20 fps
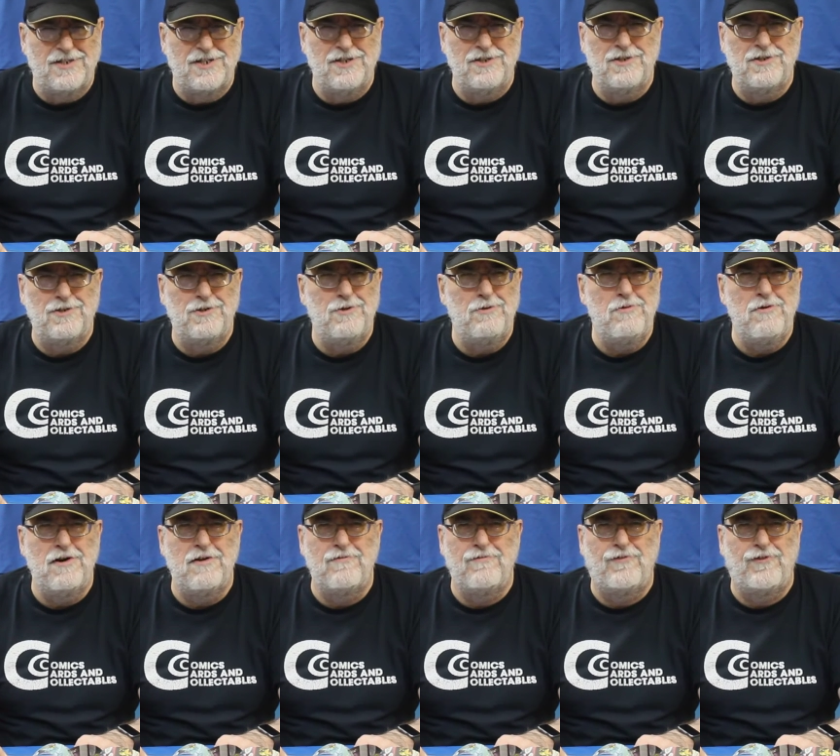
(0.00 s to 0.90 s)
to
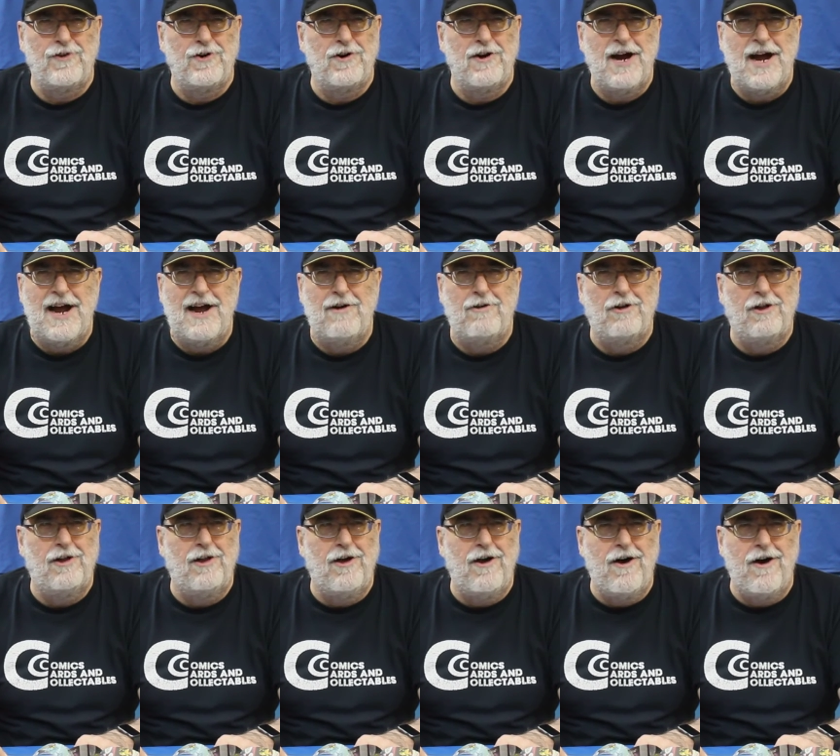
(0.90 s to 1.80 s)
who and for how
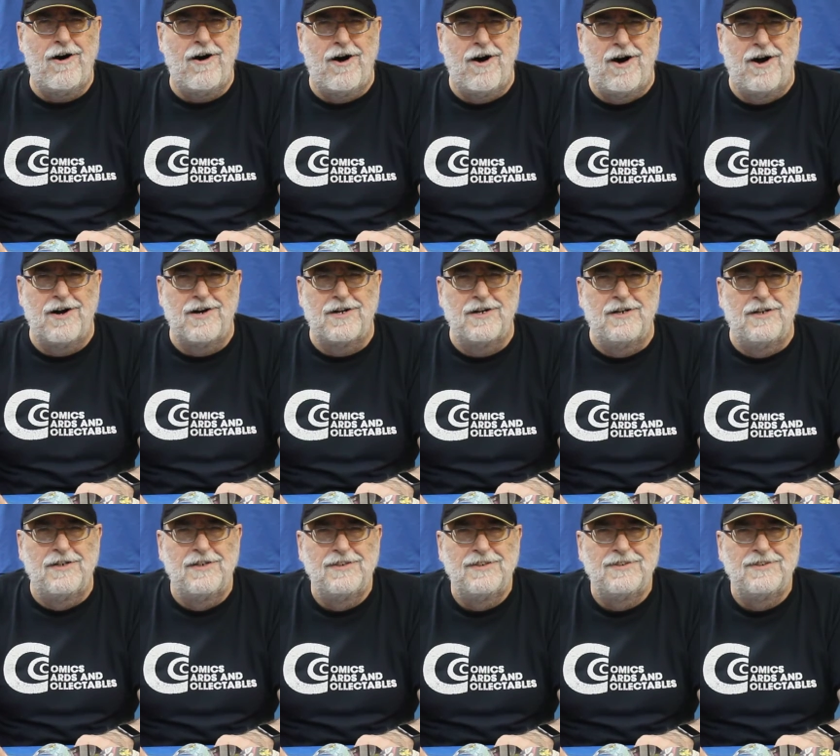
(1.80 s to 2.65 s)
long?